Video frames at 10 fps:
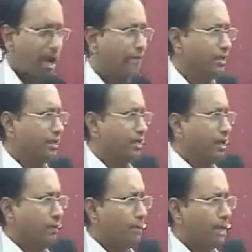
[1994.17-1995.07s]
I will
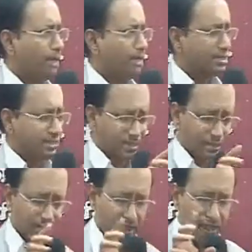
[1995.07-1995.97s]
play
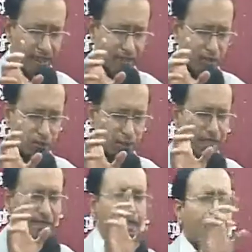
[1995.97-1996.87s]
this
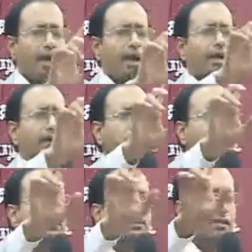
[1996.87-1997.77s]
instrument
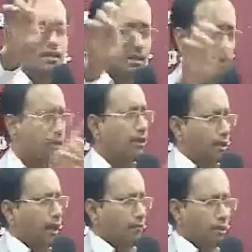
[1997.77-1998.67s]
as till
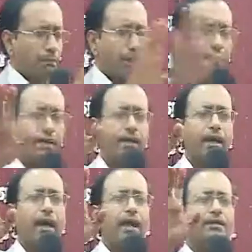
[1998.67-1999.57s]
I will
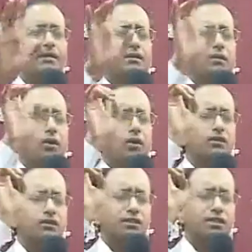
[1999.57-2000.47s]
play and the
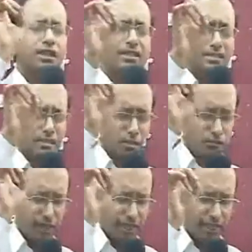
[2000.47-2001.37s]
Lord Jesus'
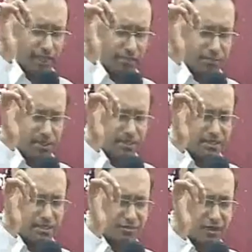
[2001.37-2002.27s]
sweet
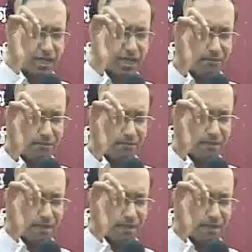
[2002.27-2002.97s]
presence will come.